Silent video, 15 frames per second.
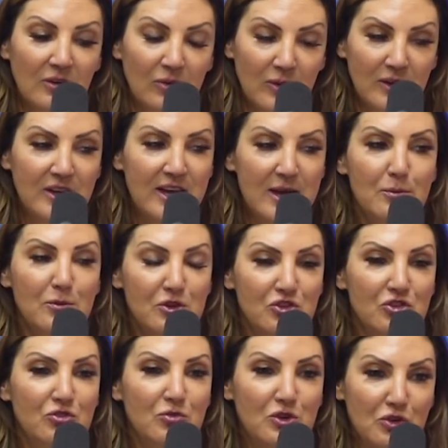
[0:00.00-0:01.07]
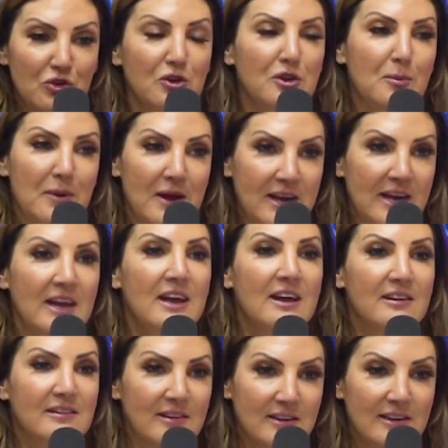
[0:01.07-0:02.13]
when Kim Richards returned the bunny
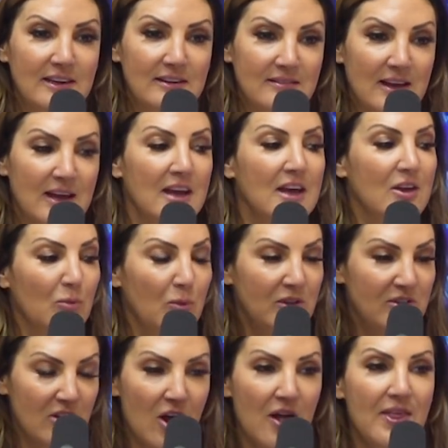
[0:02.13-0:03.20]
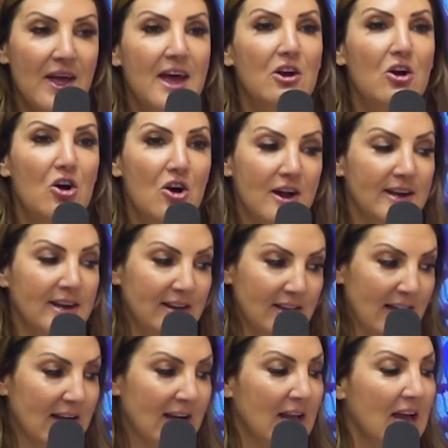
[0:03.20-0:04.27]
to Lisa. We saw that on
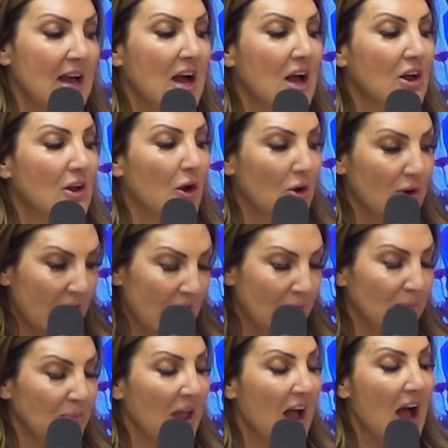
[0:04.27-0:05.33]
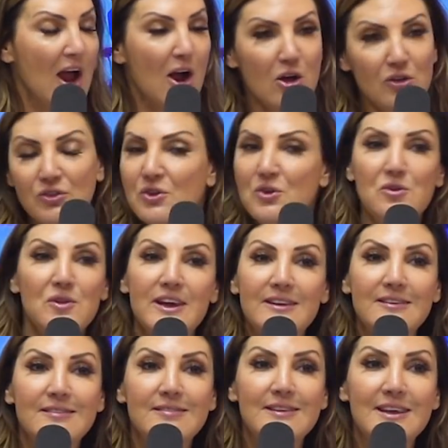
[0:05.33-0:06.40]
Atlanta. Okay, I also don't
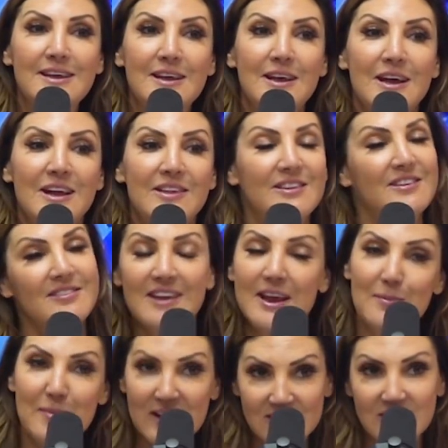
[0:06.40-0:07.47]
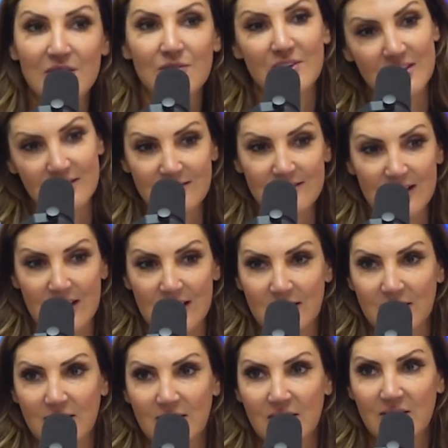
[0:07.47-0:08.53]
like to see the same activities
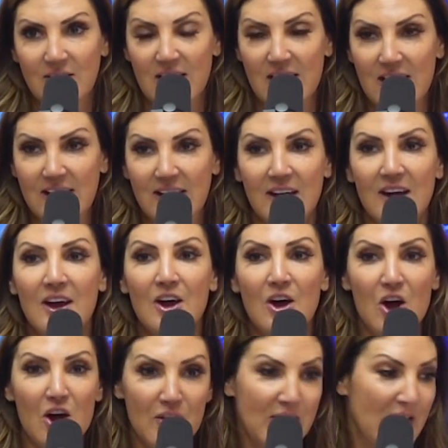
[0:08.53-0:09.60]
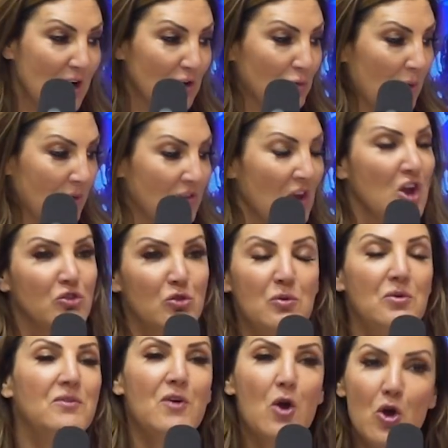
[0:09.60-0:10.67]
done, okay, on the Housewives. So if
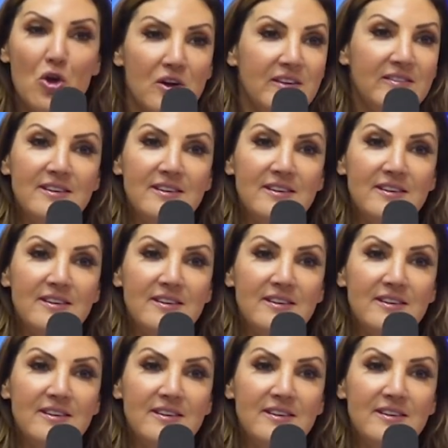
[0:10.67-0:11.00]
we've already